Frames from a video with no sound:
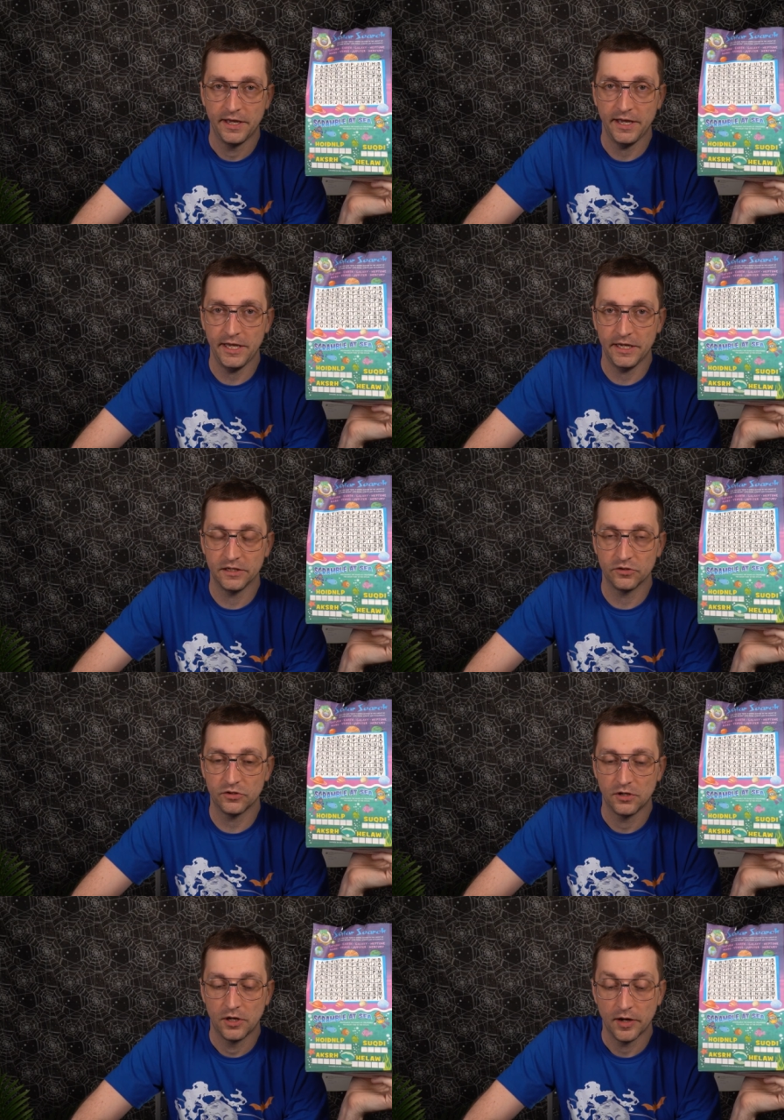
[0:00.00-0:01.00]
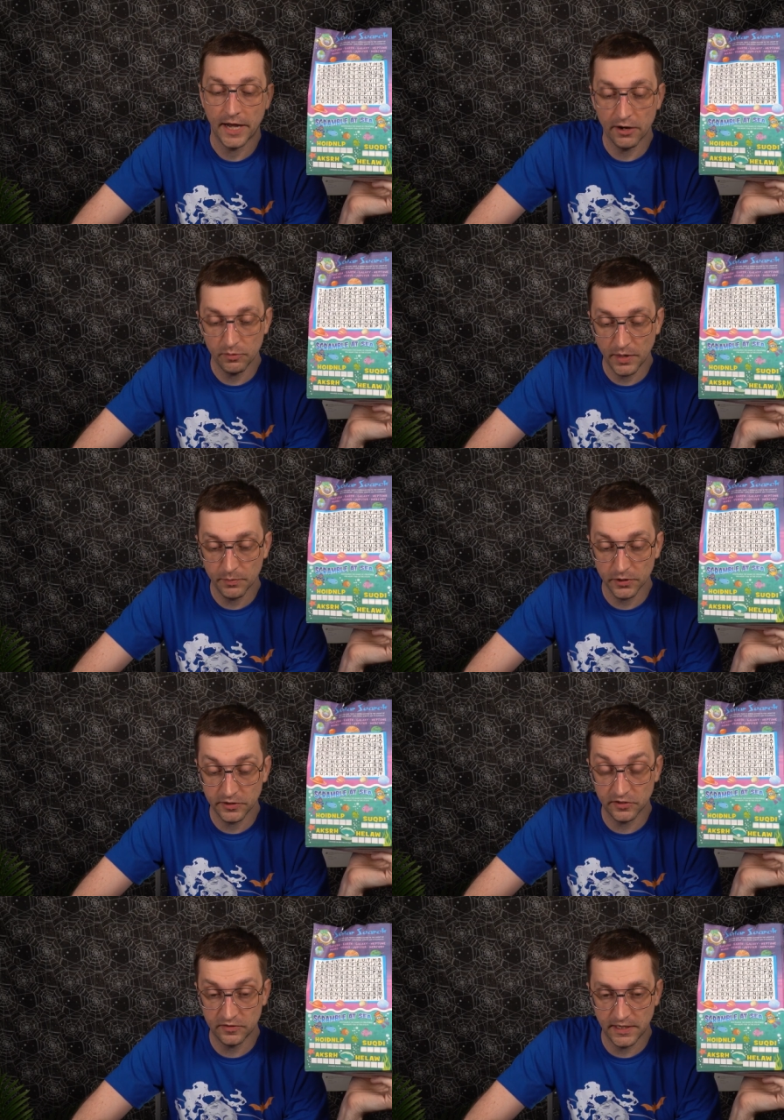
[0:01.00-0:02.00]
And I remember
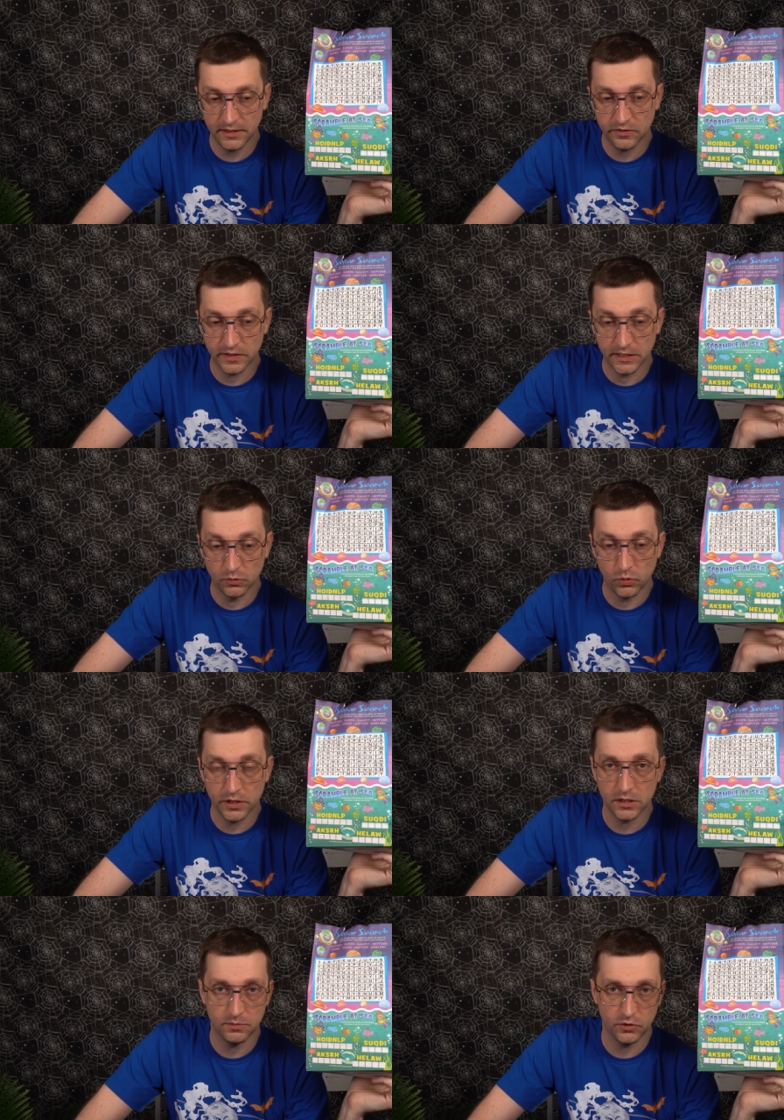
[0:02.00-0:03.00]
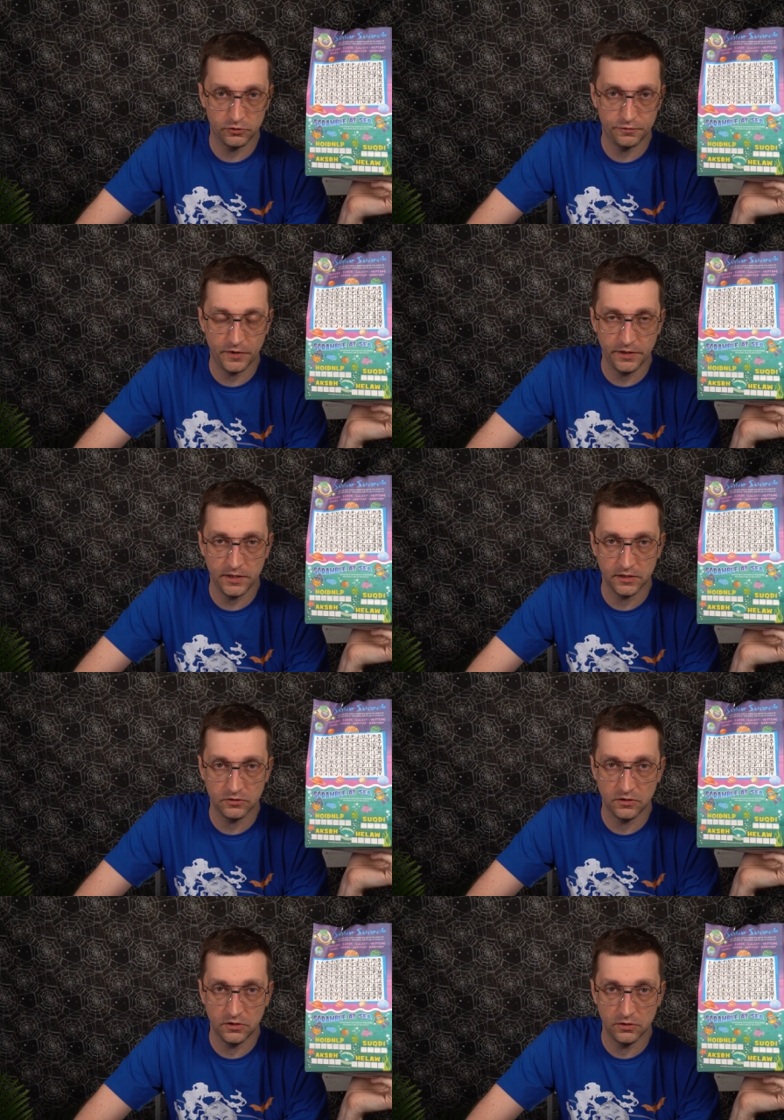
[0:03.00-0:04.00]
distinctly one of the most fun things
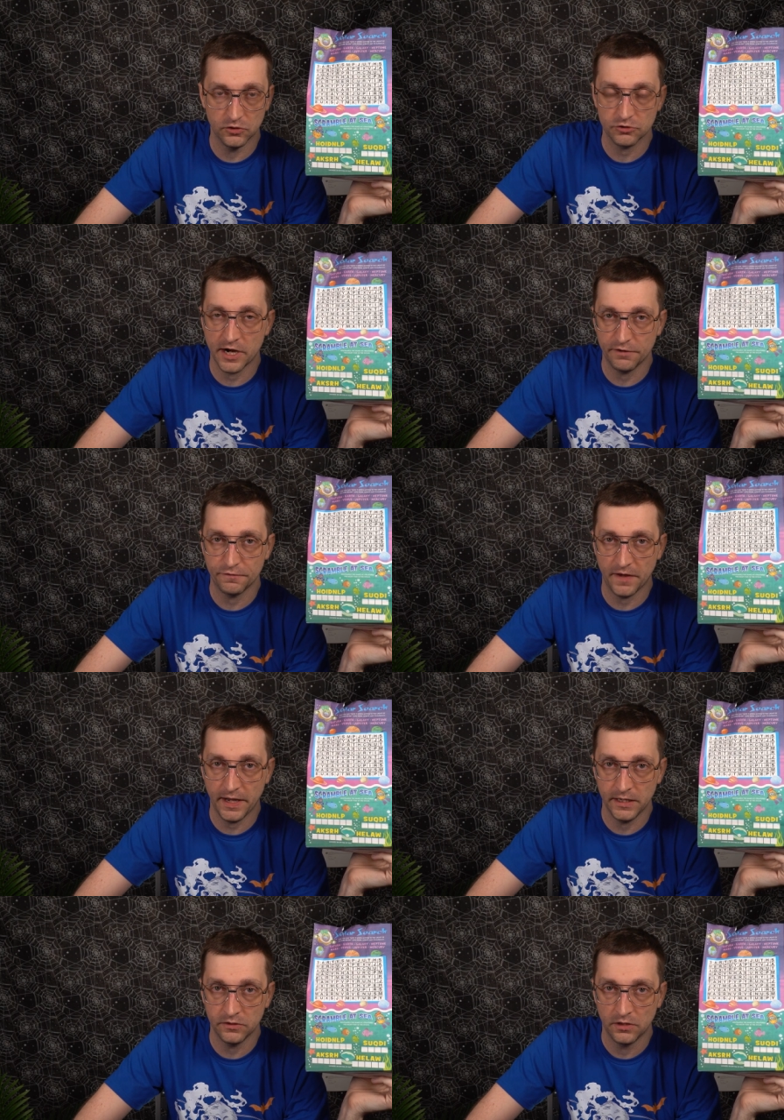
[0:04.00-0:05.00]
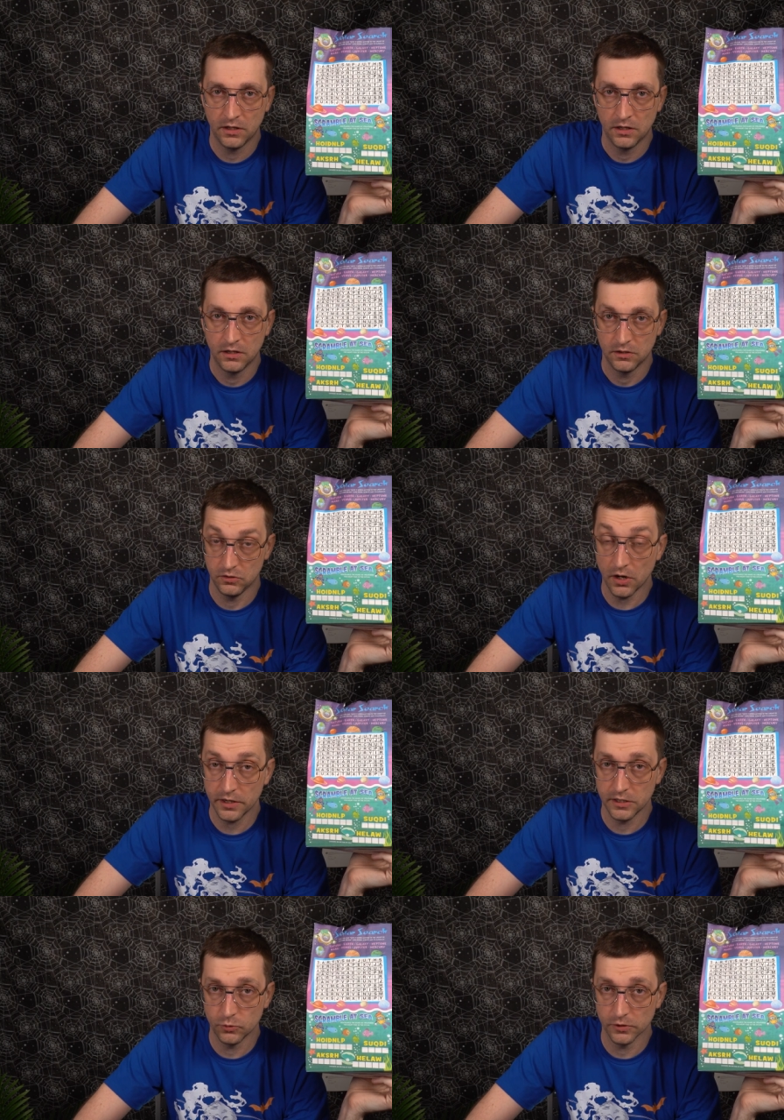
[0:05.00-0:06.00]
to do is try to find
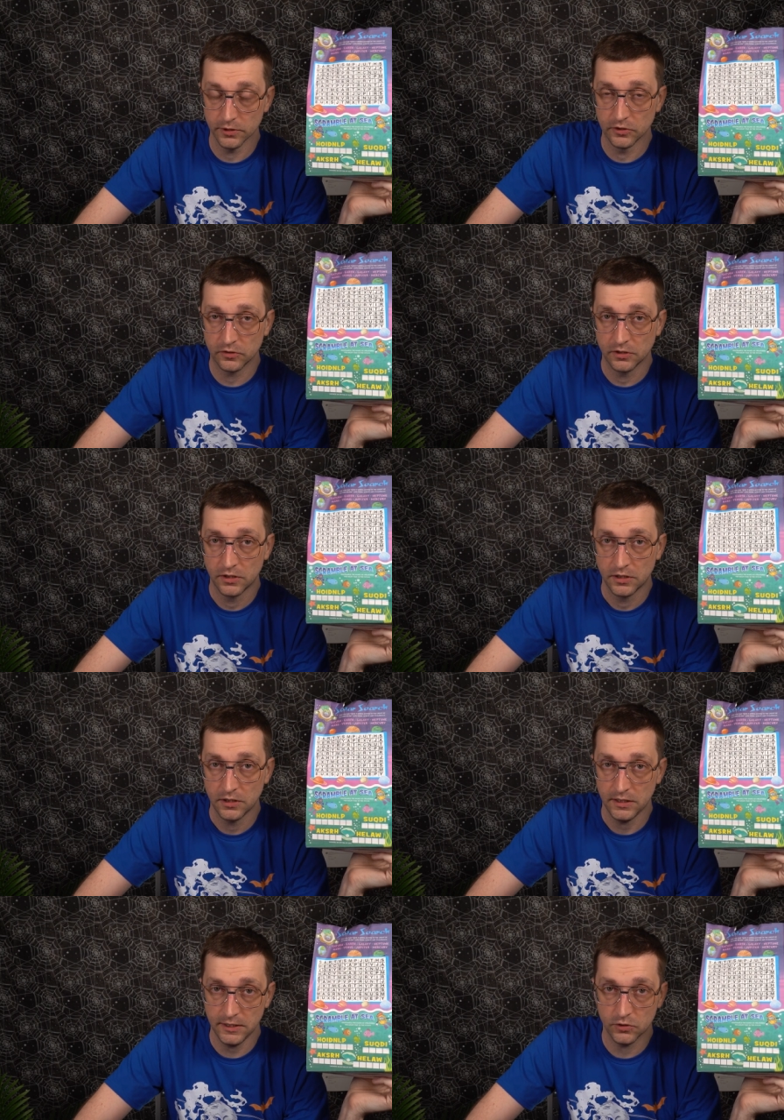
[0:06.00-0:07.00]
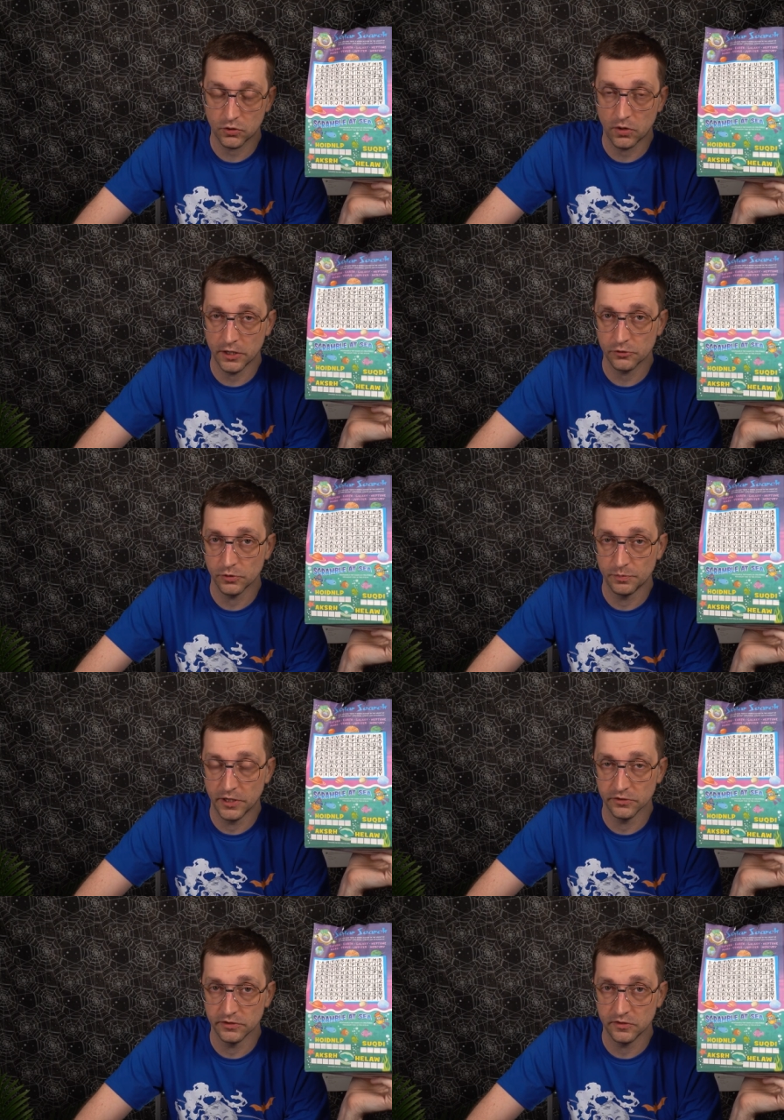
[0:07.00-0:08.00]
naughty words in the crossword
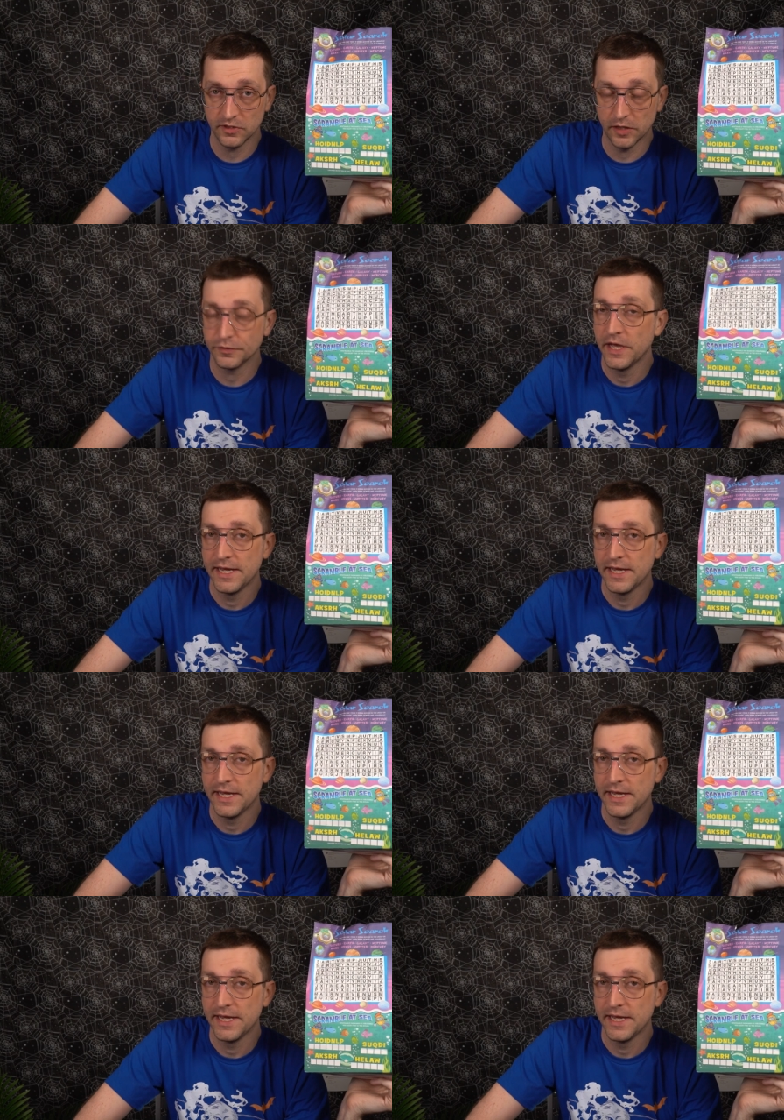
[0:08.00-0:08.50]
puzzle itself.